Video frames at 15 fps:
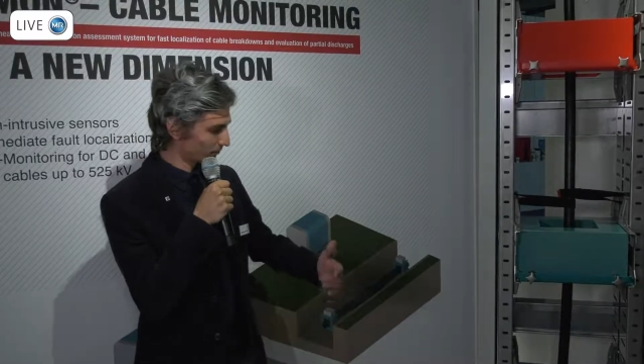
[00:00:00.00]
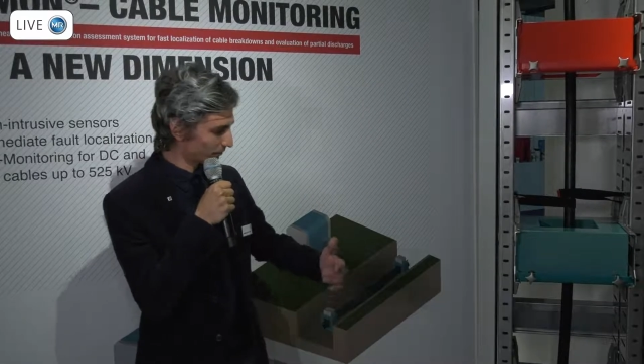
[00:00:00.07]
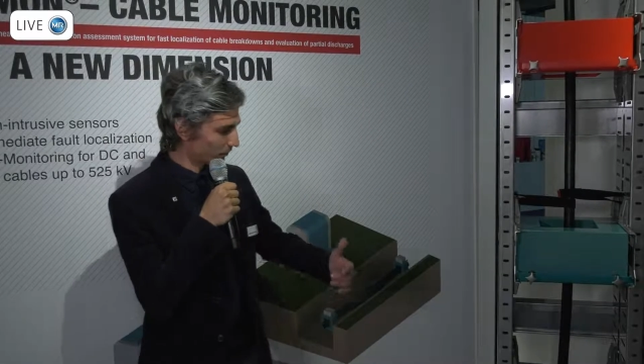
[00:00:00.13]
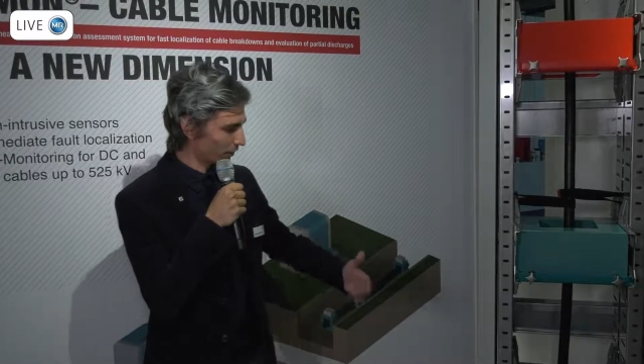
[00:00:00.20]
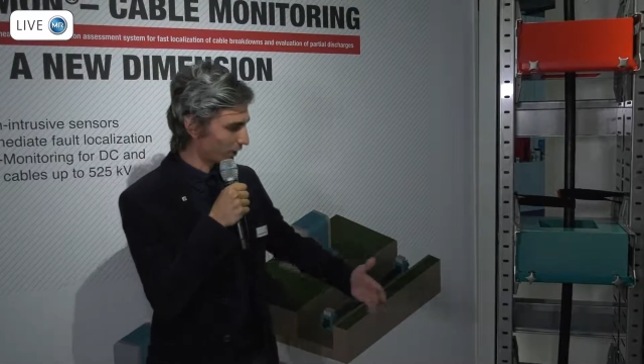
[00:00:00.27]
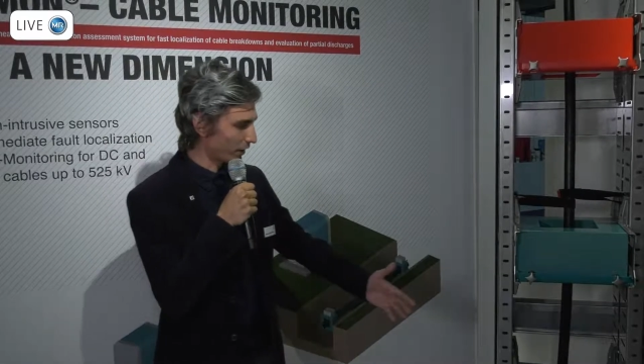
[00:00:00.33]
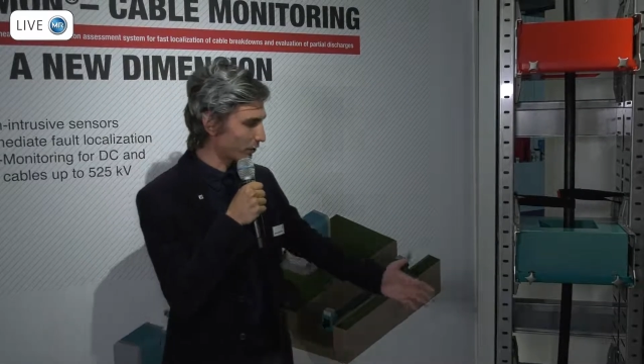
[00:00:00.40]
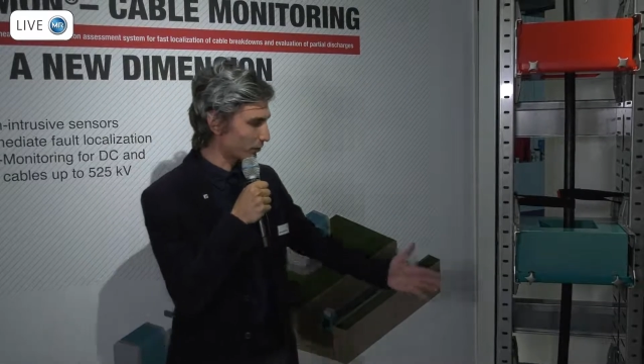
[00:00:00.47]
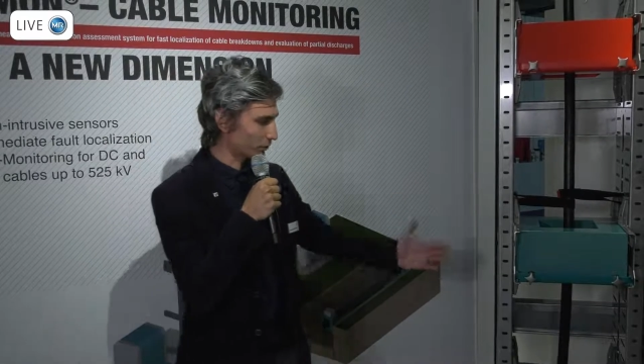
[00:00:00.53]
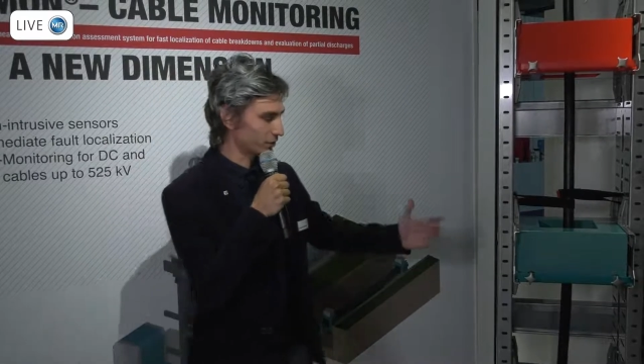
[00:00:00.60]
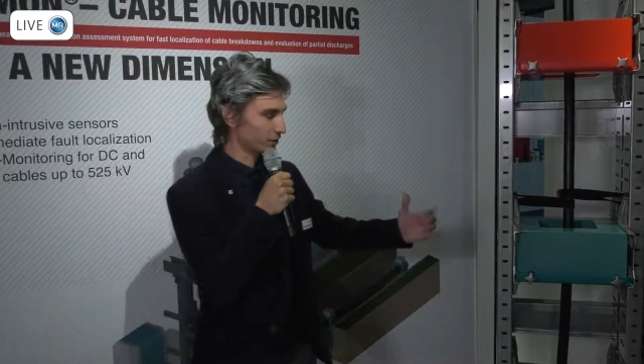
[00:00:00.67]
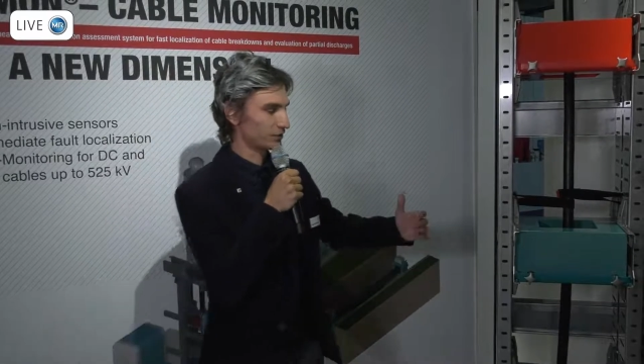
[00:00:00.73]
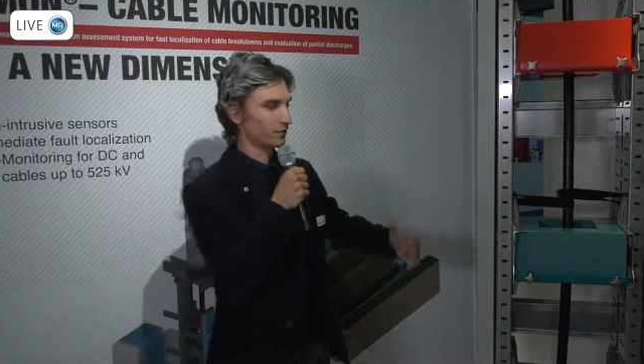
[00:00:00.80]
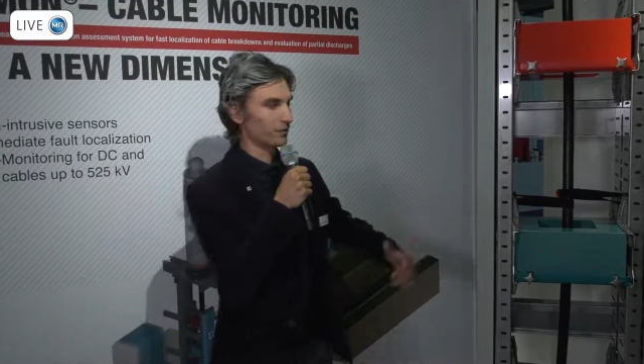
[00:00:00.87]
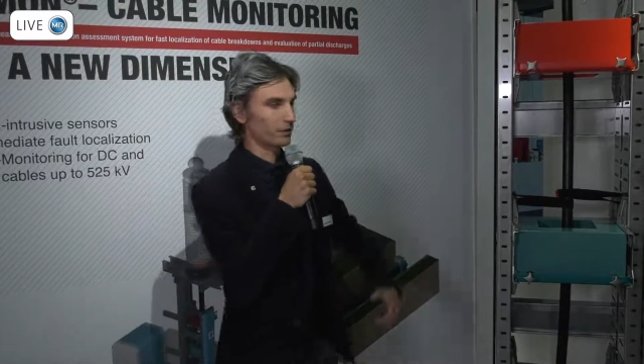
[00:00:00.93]

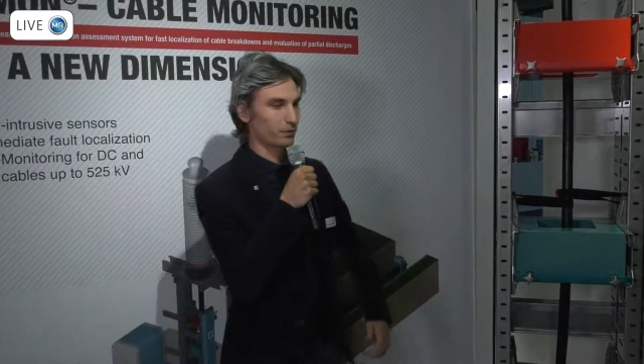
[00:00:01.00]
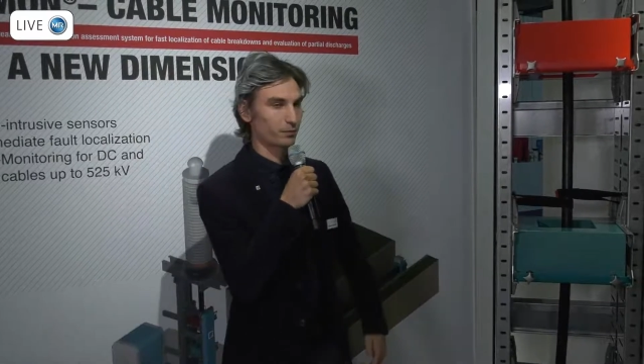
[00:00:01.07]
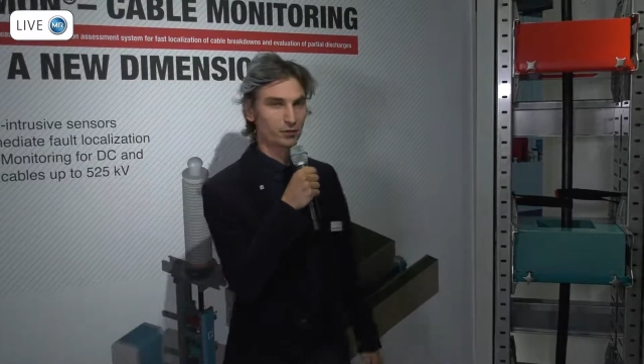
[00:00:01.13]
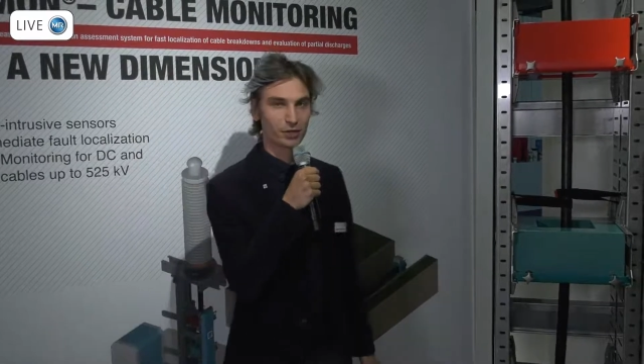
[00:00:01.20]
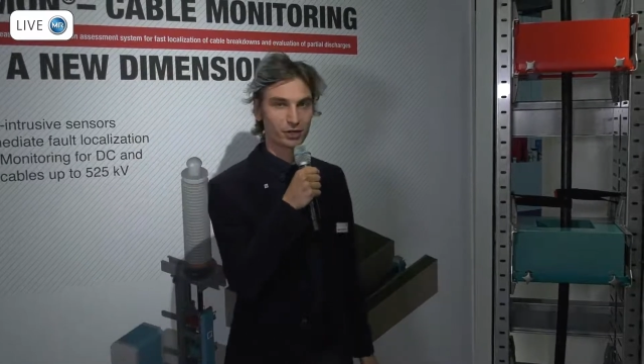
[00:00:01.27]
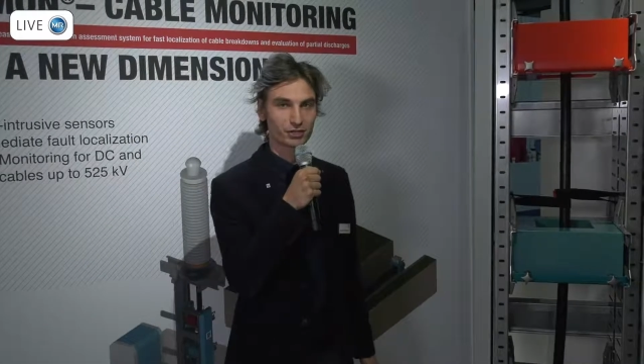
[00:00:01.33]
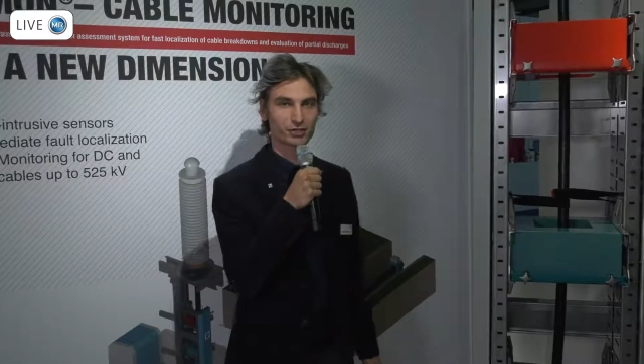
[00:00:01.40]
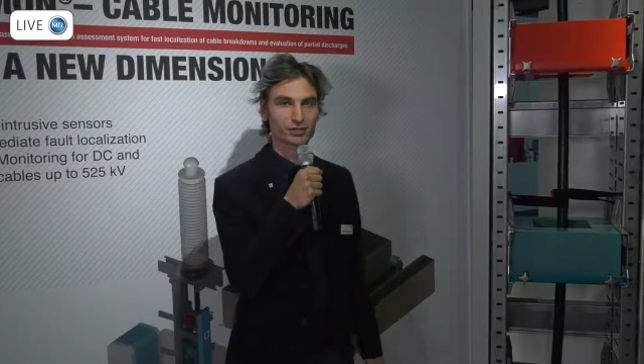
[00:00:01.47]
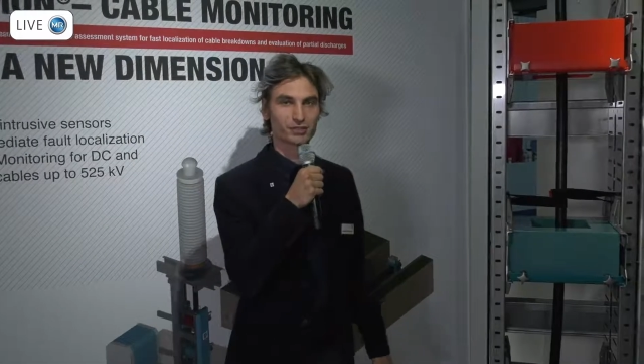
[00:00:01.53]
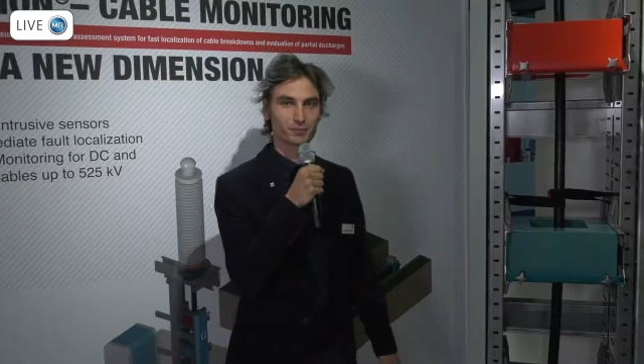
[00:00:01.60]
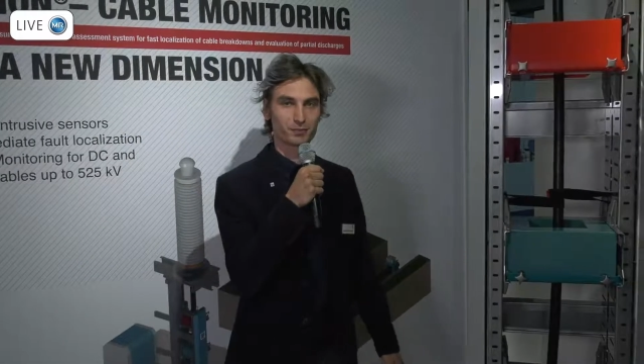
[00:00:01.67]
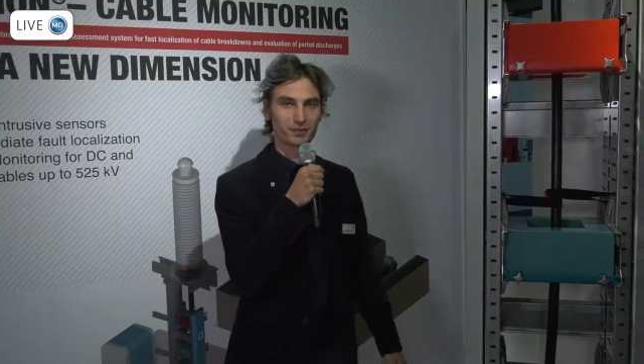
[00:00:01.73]
carries the precious